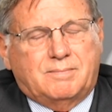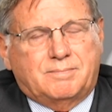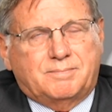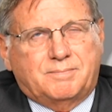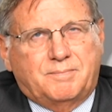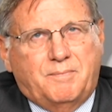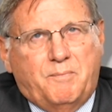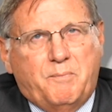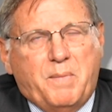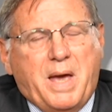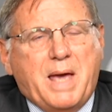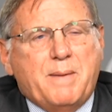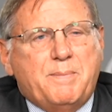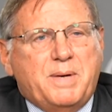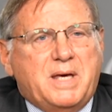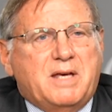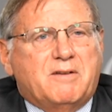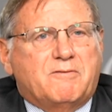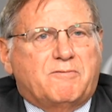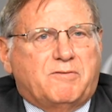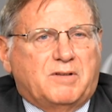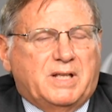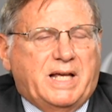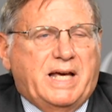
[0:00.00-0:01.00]
be
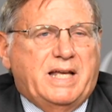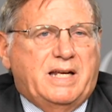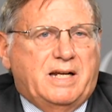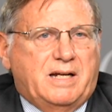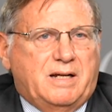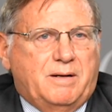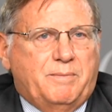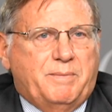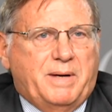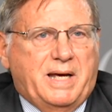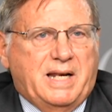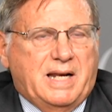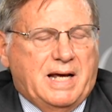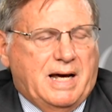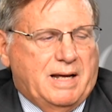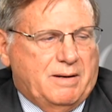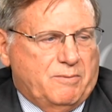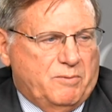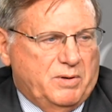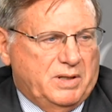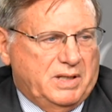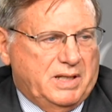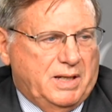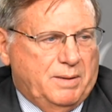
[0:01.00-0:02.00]
inflated and may
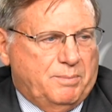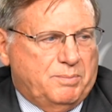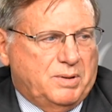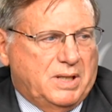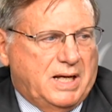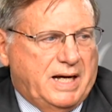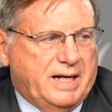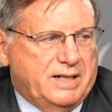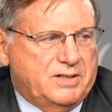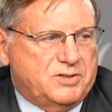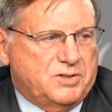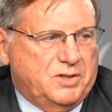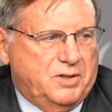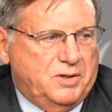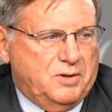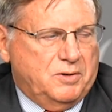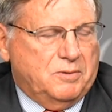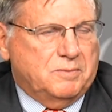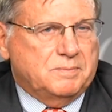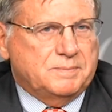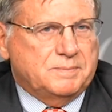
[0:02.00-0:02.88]
not really apply to you.